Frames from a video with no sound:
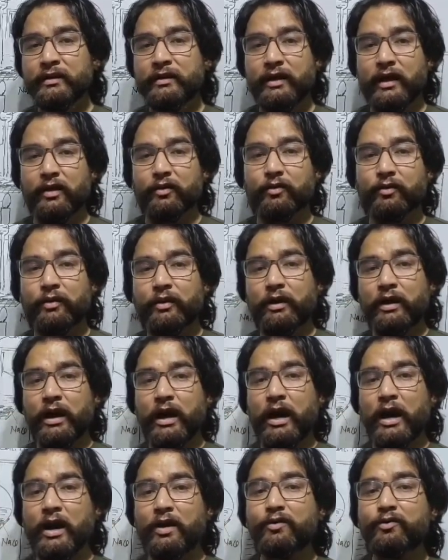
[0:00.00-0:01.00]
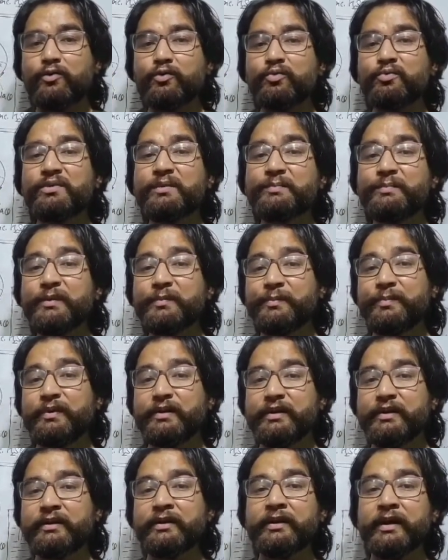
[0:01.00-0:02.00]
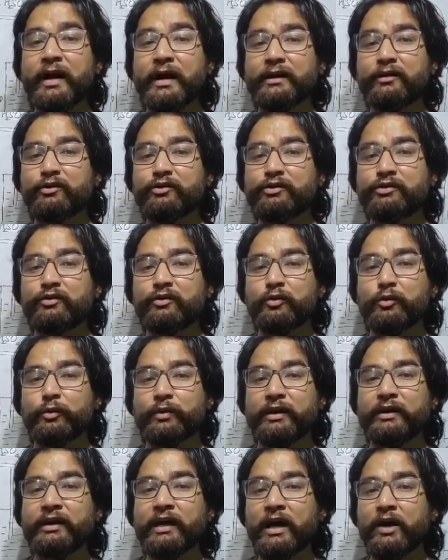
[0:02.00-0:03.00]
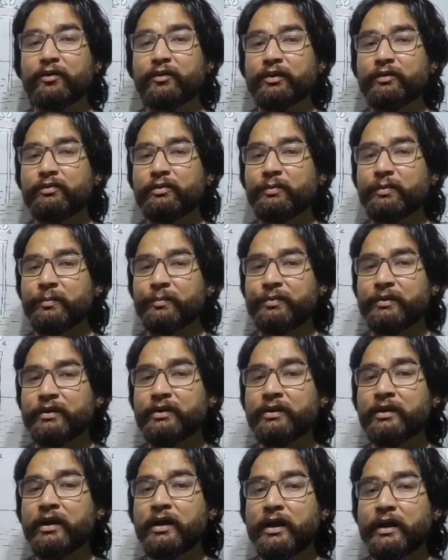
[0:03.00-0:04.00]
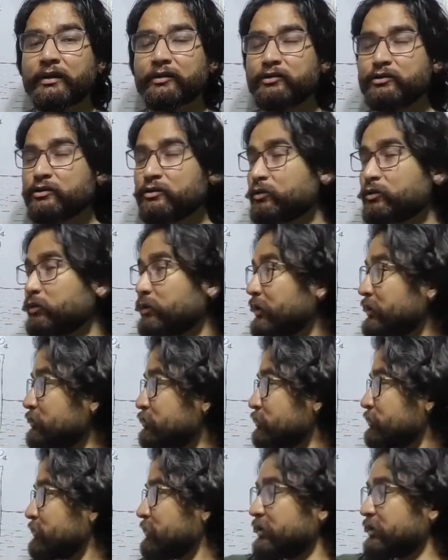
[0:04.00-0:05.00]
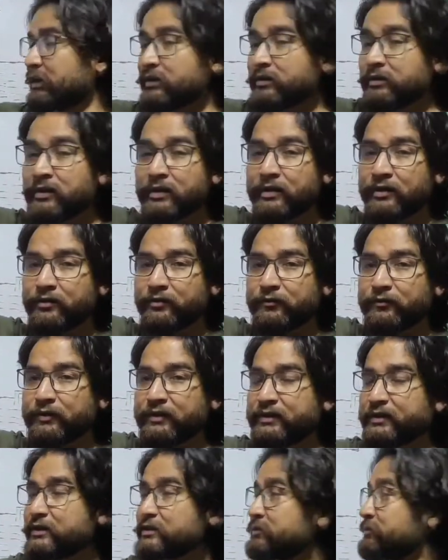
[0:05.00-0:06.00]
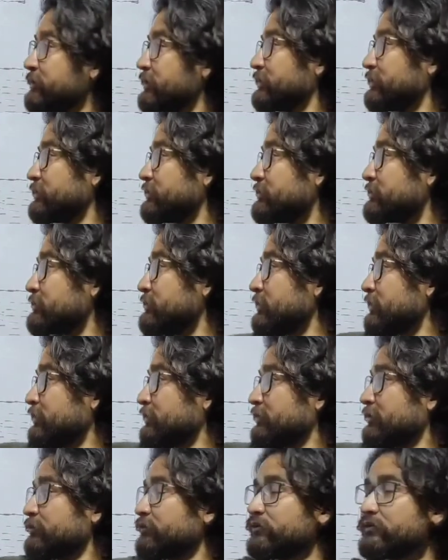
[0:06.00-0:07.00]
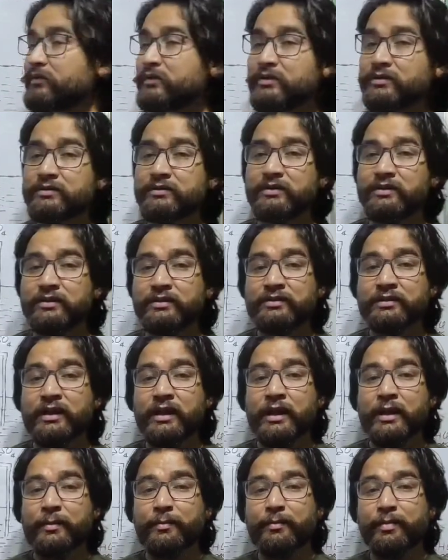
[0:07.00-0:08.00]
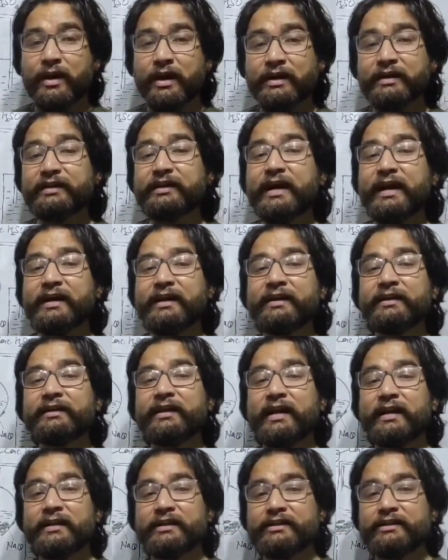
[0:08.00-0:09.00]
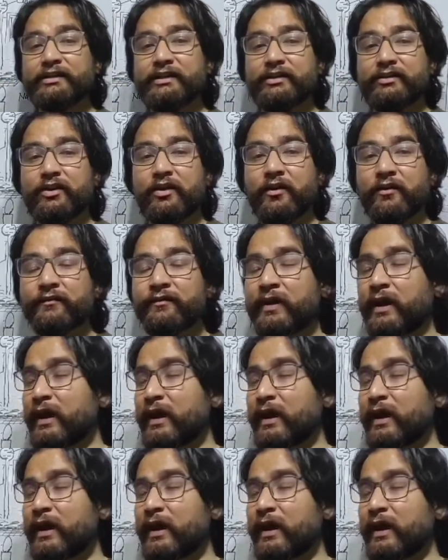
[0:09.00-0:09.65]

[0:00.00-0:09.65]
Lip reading: Now how do we prepare hydrogen chloride? How can we prepare hydrogen chloride? So there are various methods. The first is by direct addition of